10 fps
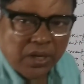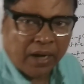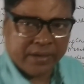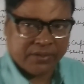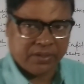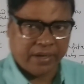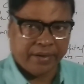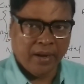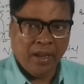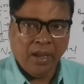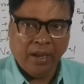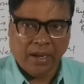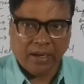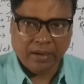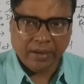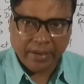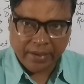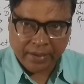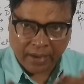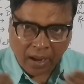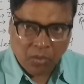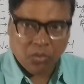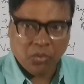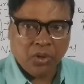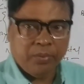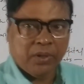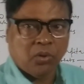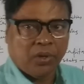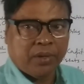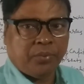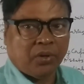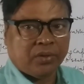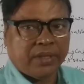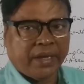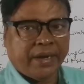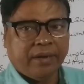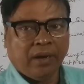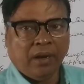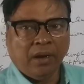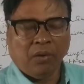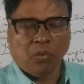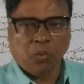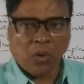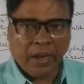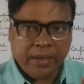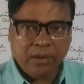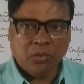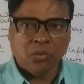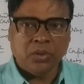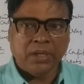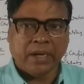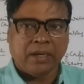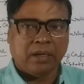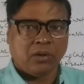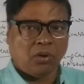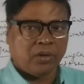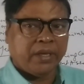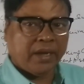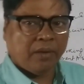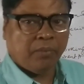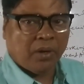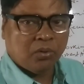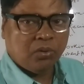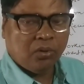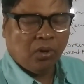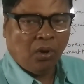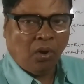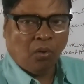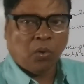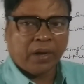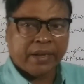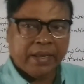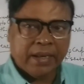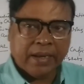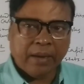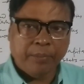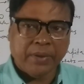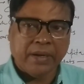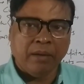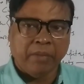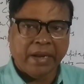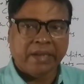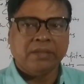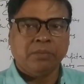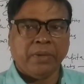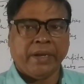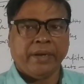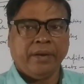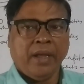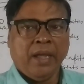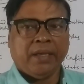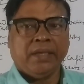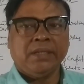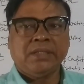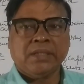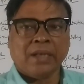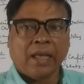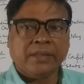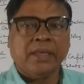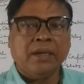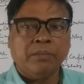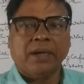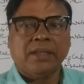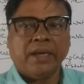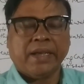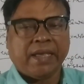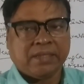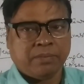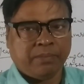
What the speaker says: understand. Now we will be going for that. Why we are talking about working capital management is nothing but the cash